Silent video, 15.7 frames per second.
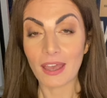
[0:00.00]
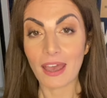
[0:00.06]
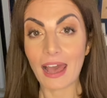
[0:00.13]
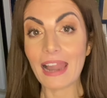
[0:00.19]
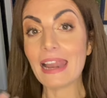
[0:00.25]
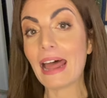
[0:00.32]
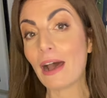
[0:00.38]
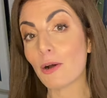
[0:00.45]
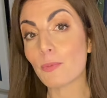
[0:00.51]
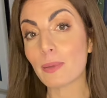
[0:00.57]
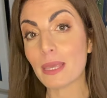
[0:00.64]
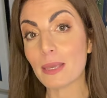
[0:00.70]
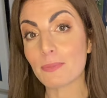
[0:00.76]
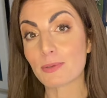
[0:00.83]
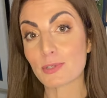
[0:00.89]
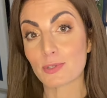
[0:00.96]
allow
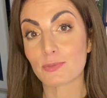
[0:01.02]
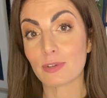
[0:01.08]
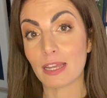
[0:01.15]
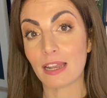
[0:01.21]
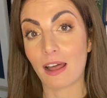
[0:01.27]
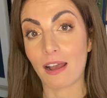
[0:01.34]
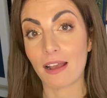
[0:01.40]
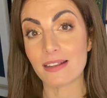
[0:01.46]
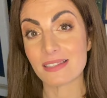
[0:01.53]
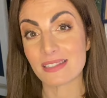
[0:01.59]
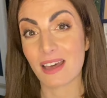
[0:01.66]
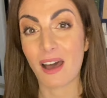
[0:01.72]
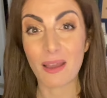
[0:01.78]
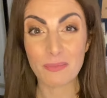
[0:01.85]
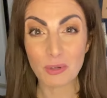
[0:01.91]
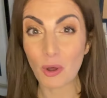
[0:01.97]
people to realize
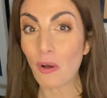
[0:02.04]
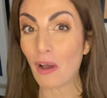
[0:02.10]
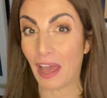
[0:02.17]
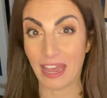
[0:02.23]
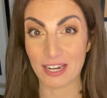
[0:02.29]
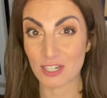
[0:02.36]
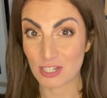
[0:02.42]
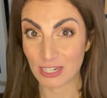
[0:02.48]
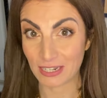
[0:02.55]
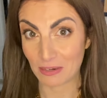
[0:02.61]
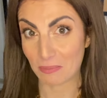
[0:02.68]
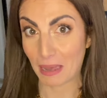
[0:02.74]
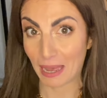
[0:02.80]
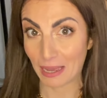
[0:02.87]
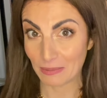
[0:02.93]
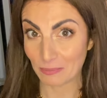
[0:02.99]
that I'm not actually in a
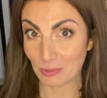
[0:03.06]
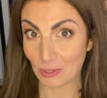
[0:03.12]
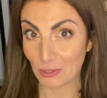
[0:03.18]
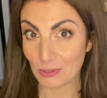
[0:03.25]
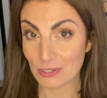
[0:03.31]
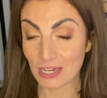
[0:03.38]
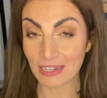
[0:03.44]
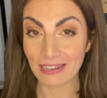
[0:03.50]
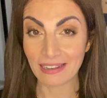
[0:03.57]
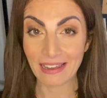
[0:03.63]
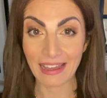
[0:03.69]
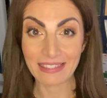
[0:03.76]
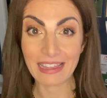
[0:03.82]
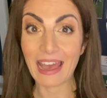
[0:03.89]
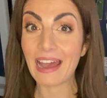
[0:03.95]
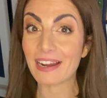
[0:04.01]
bad mood
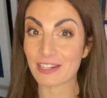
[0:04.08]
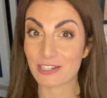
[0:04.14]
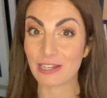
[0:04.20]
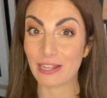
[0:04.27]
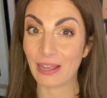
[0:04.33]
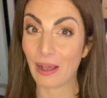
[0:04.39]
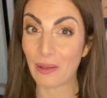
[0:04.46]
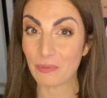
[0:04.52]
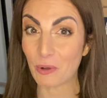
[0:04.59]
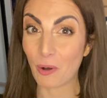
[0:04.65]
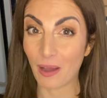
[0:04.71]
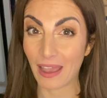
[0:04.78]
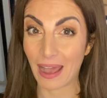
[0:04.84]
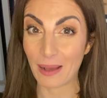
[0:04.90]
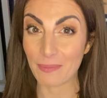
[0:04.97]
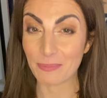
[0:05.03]
and that actually I'm quite
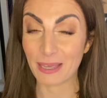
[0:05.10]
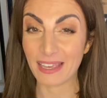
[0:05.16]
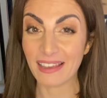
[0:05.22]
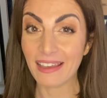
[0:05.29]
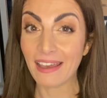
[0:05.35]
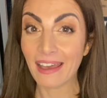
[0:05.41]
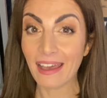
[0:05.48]
happy